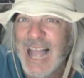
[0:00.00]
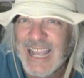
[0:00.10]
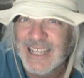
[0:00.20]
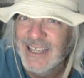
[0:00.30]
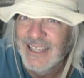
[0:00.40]

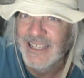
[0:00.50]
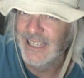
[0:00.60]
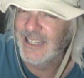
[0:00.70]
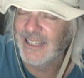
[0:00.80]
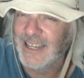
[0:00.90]
back
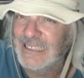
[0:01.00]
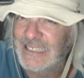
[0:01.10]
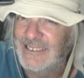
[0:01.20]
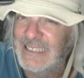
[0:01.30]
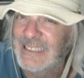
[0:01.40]
in the
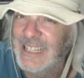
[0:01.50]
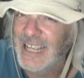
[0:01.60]
concentration